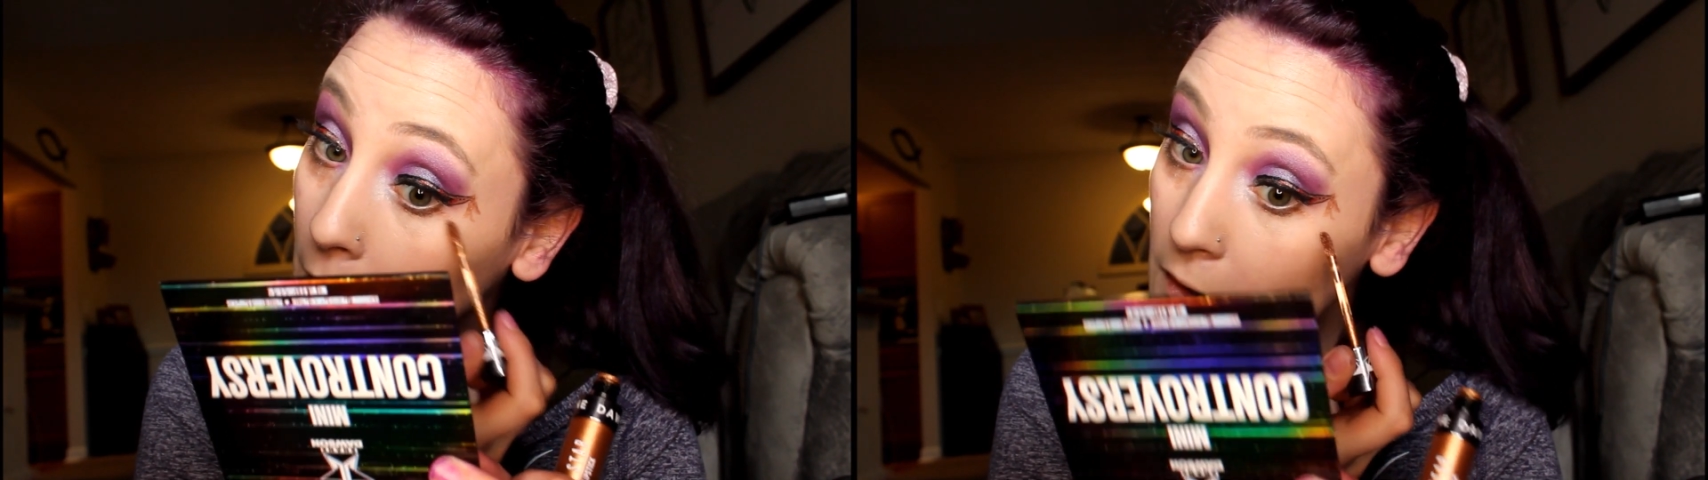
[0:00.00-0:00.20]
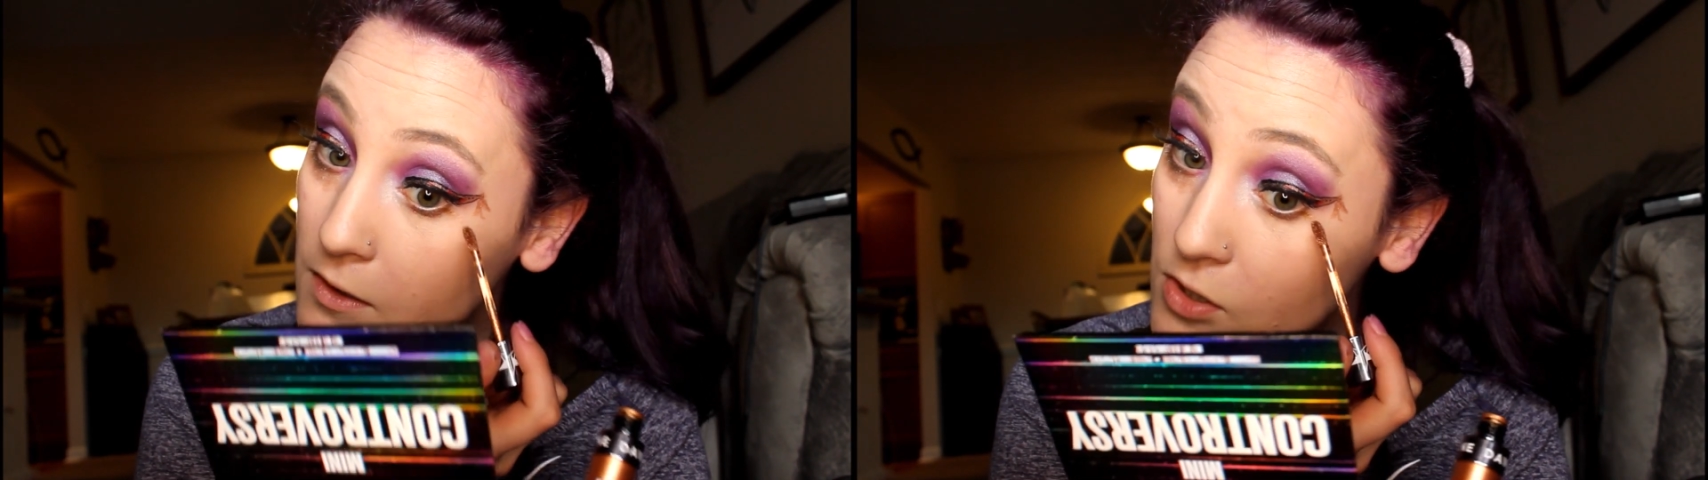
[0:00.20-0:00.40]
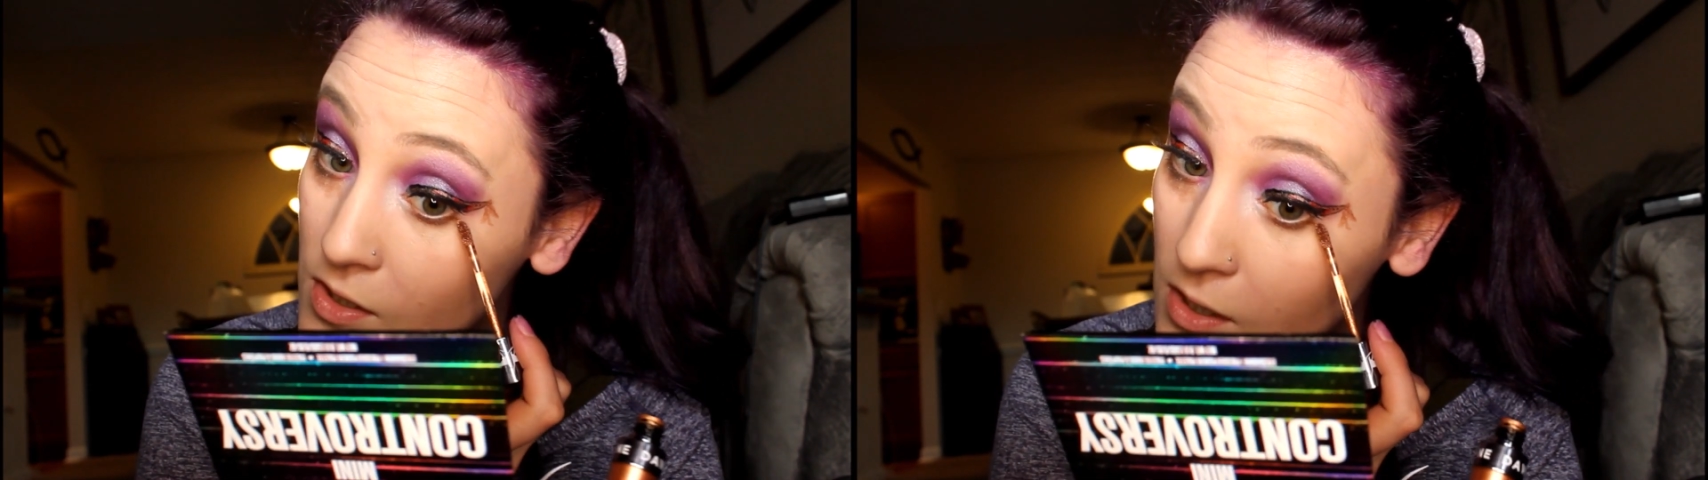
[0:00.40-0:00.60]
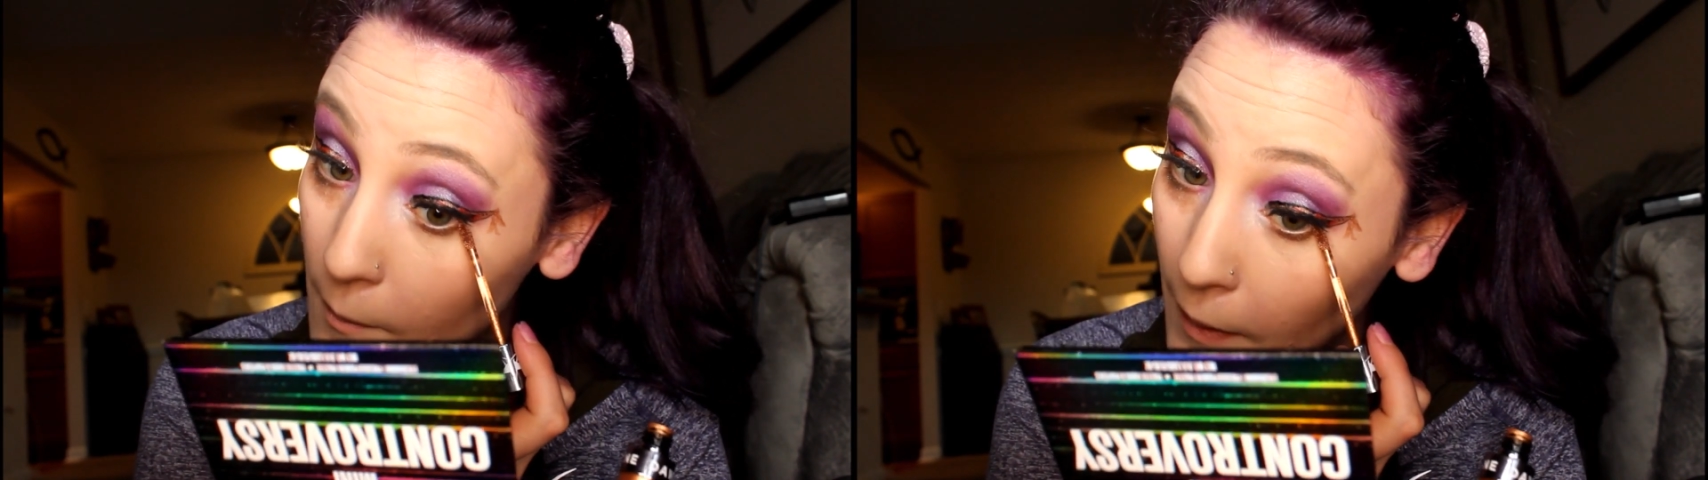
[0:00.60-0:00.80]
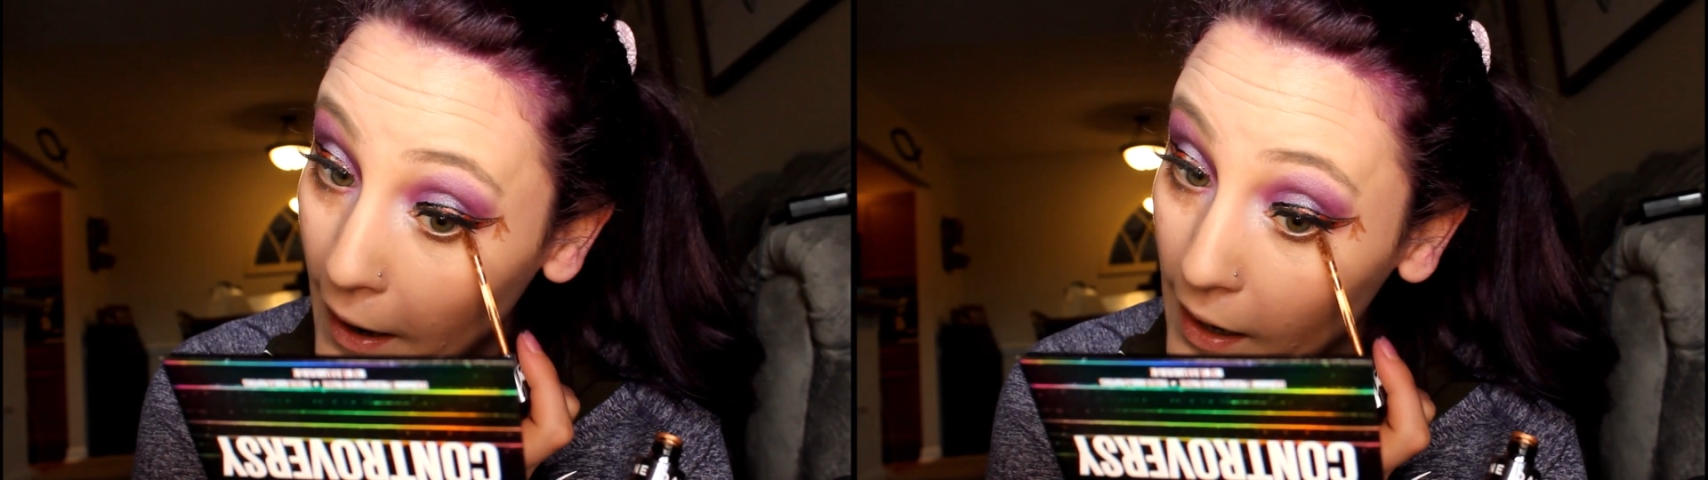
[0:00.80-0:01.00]
and just
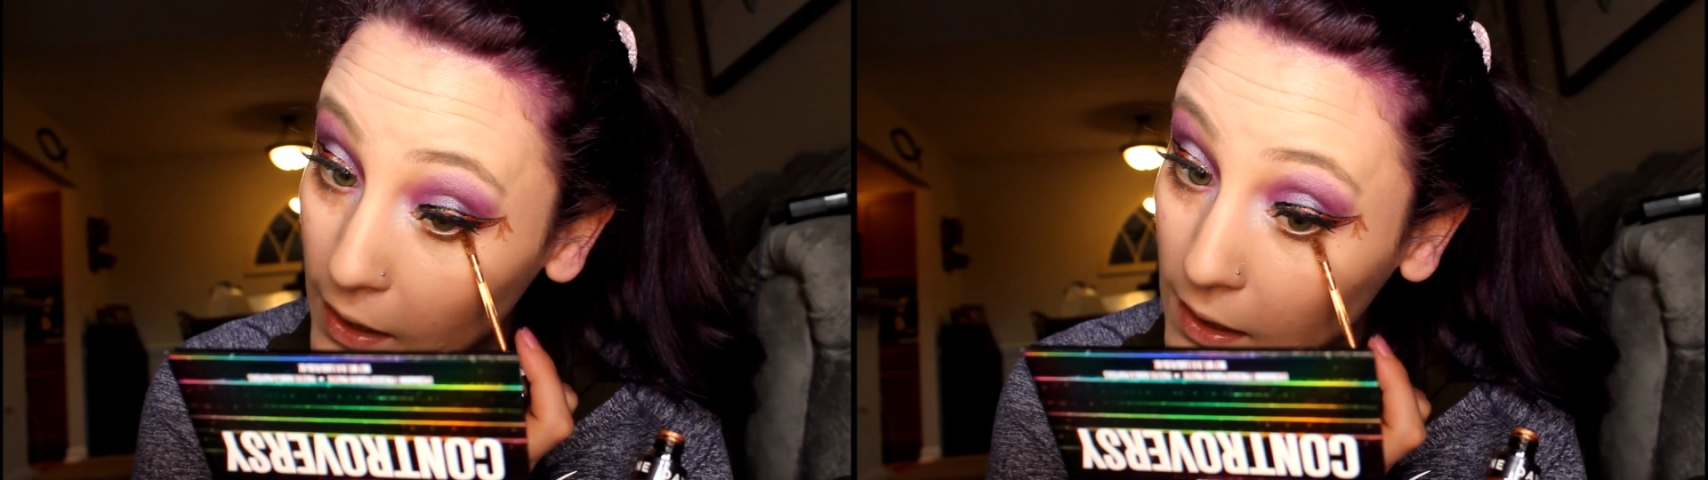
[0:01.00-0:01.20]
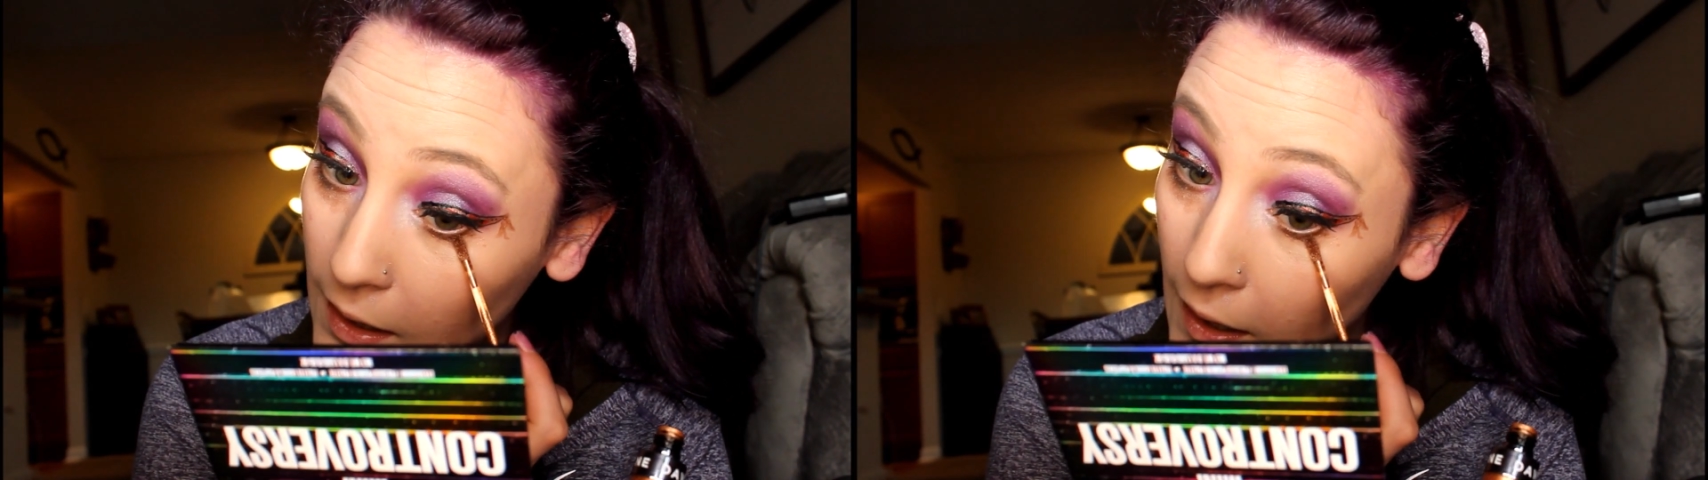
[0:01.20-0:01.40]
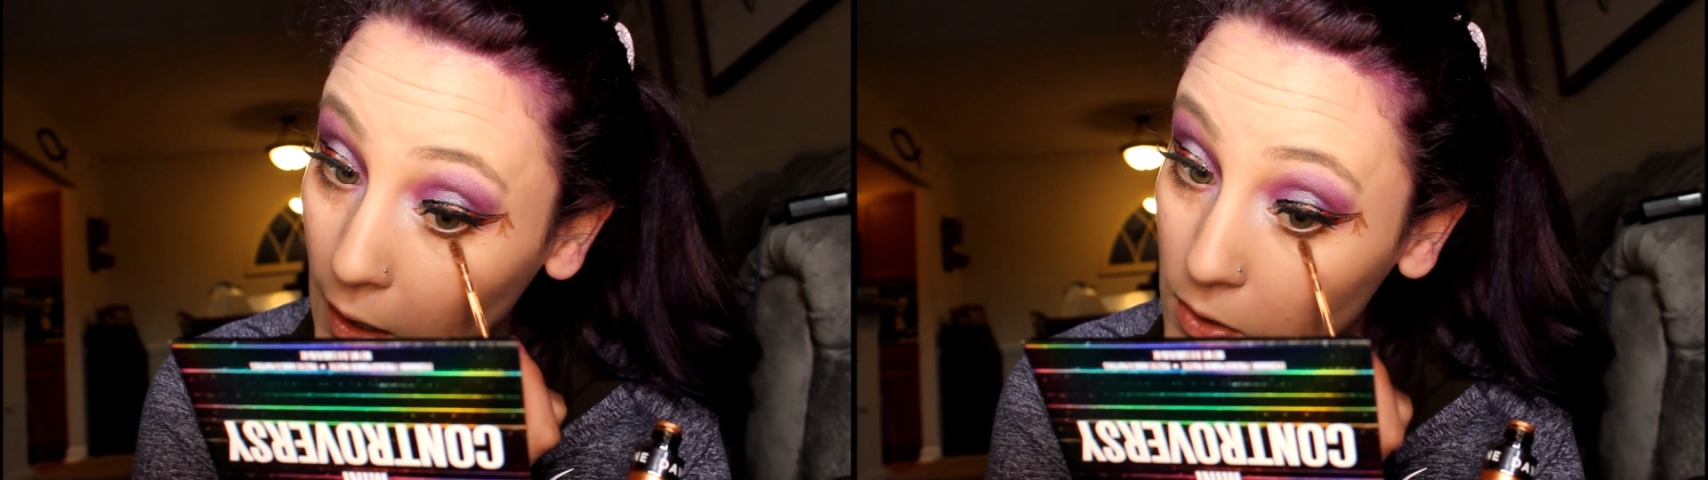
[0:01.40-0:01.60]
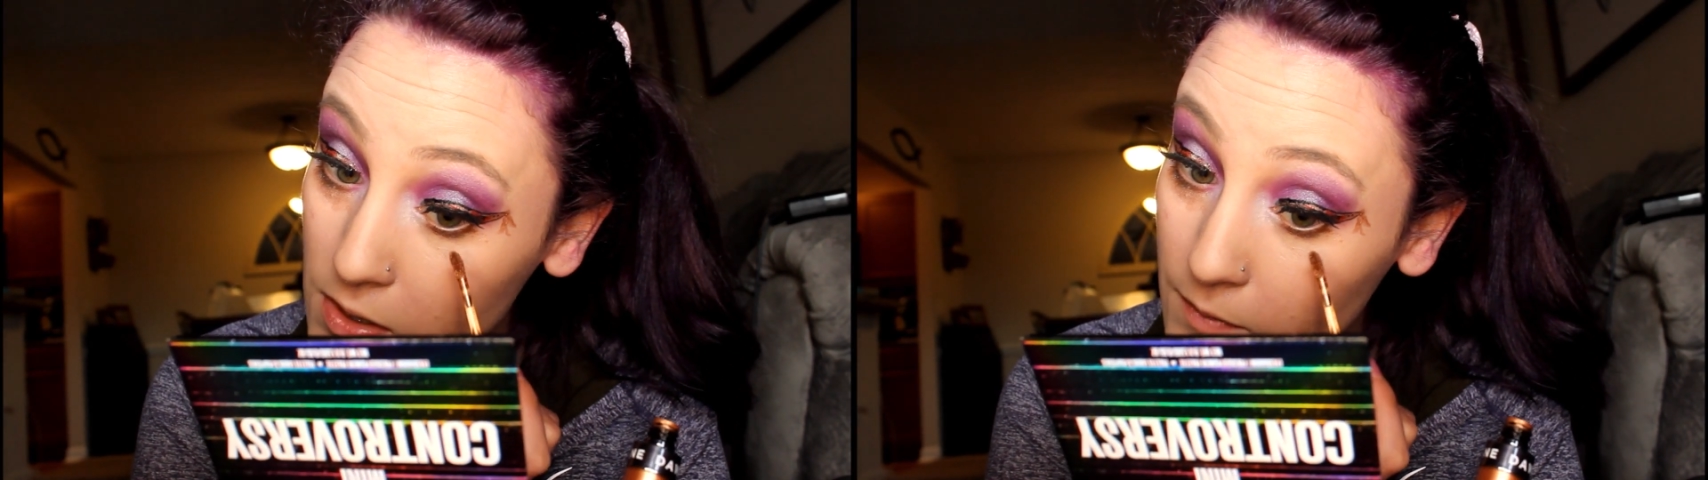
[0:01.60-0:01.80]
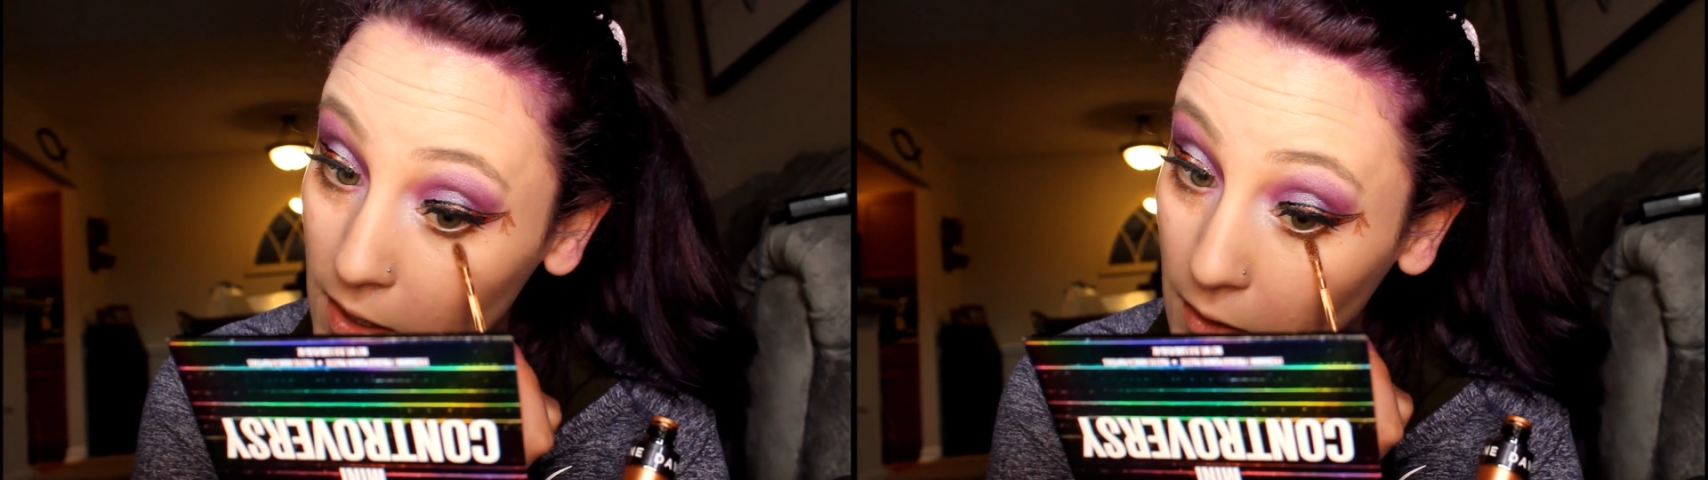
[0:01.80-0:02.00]
patting it out
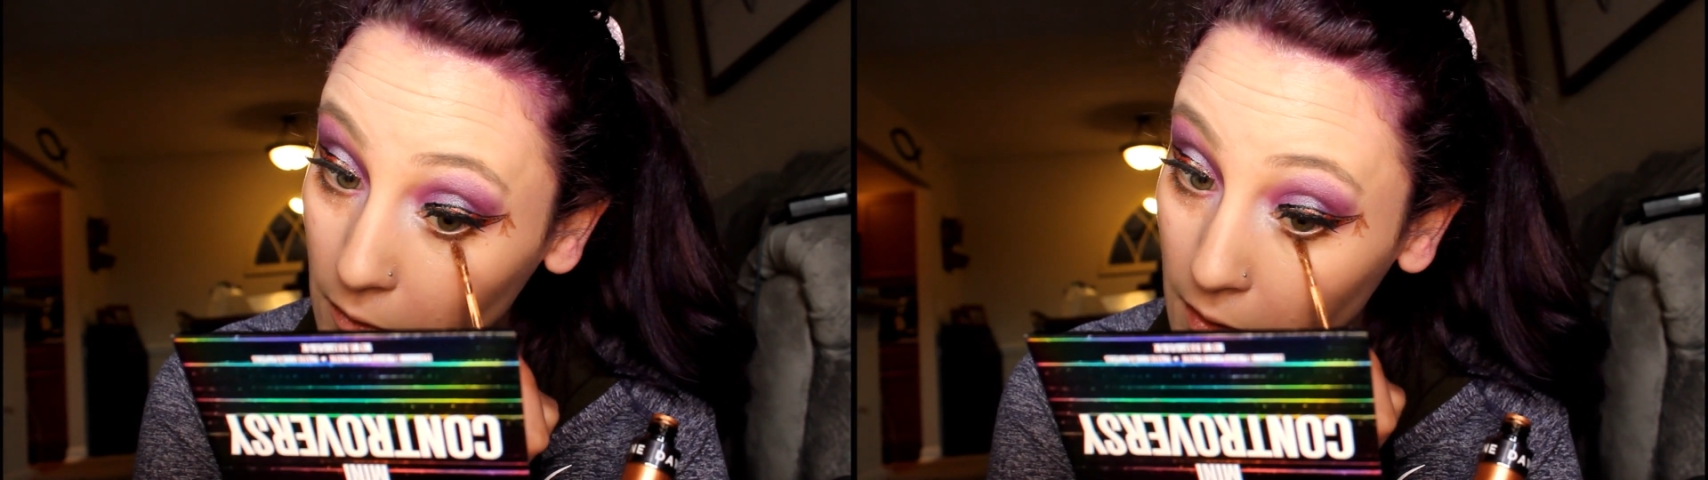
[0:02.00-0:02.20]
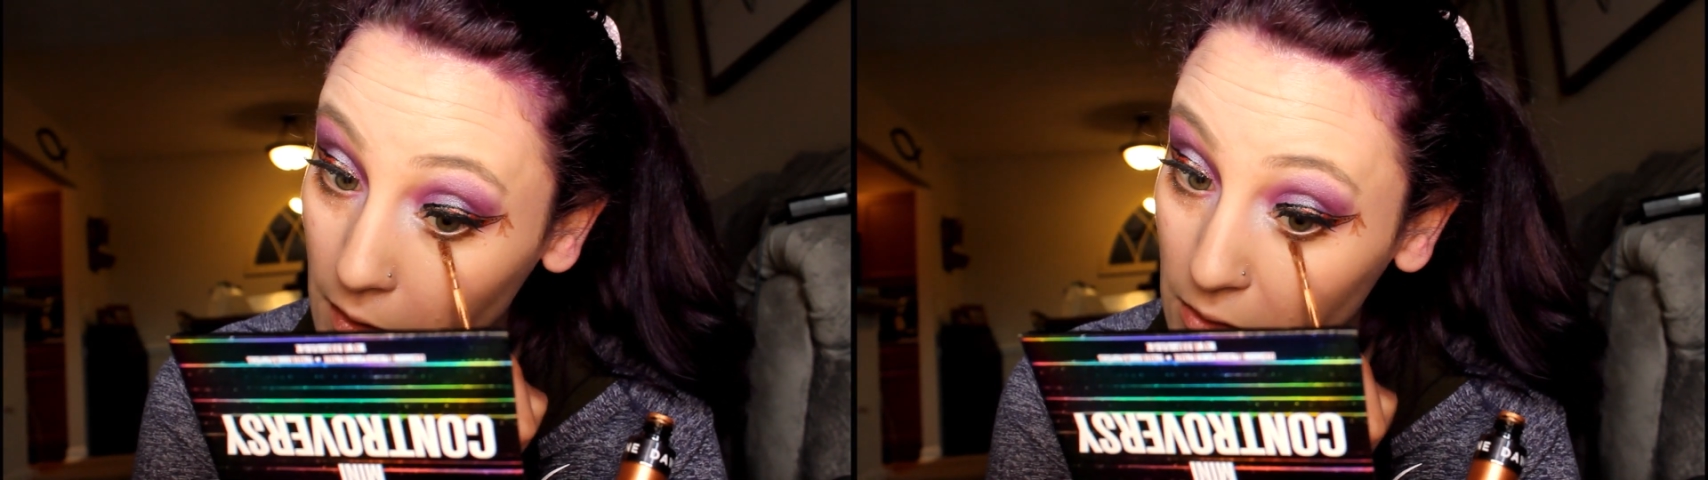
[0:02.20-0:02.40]
to make it look